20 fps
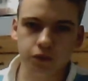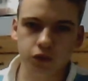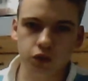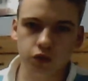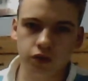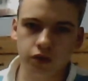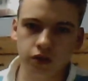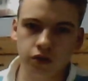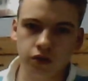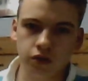
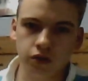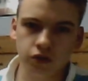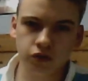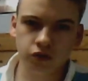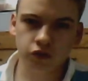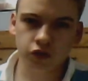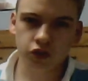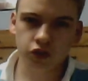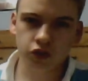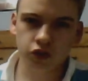You could
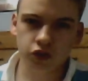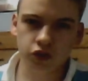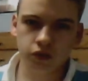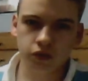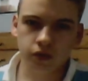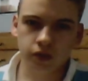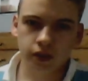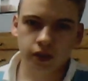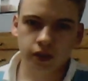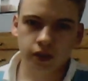also just
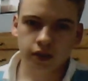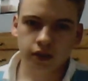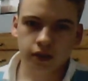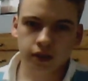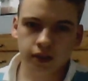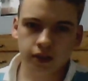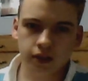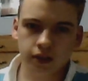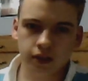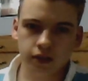go
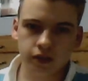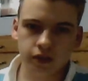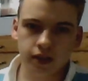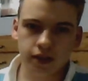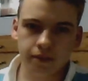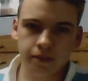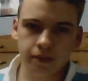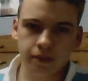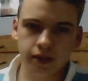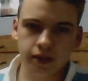Kingdra,
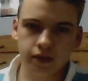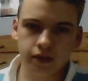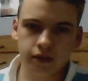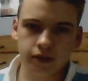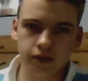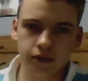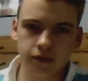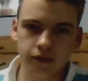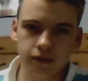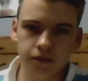
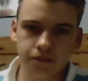Yanmega,